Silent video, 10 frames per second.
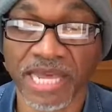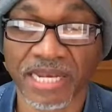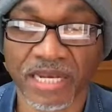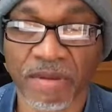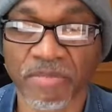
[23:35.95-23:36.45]

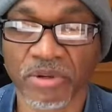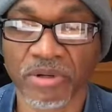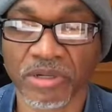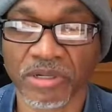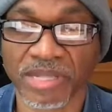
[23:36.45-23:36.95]

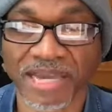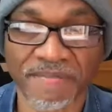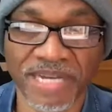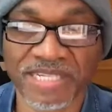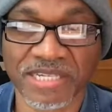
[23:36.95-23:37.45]
number, like
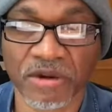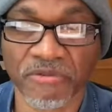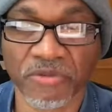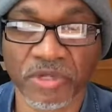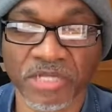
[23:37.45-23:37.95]

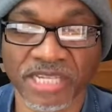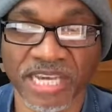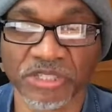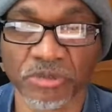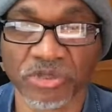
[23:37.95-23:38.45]
myself on
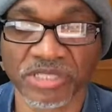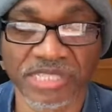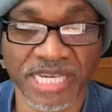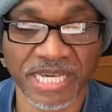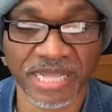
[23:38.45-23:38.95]
Schedule
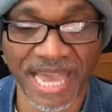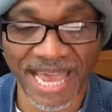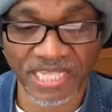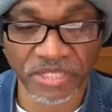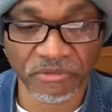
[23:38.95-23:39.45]
C, they
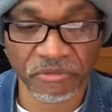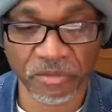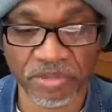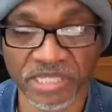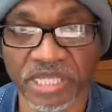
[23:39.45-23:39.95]
ask you for a
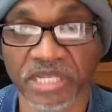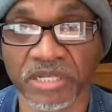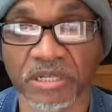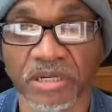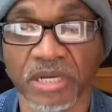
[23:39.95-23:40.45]

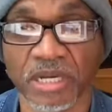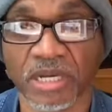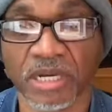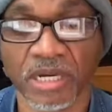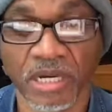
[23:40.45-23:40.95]
particular
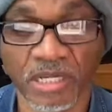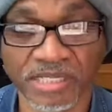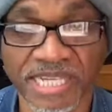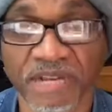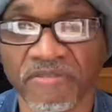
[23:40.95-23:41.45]

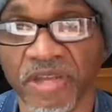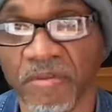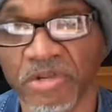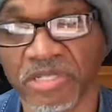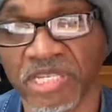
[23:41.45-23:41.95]
set of
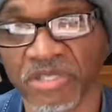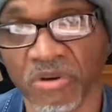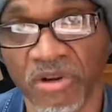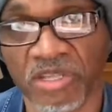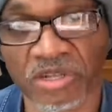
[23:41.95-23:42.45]
numbers that's
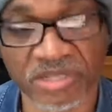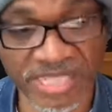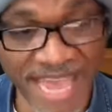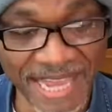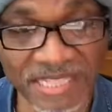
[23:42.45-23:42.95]
on your
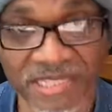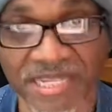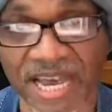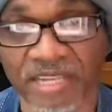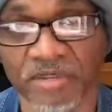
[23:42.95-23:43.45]
tax
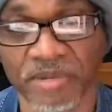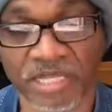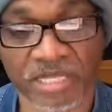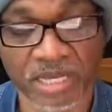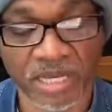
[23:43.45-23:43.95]
documents.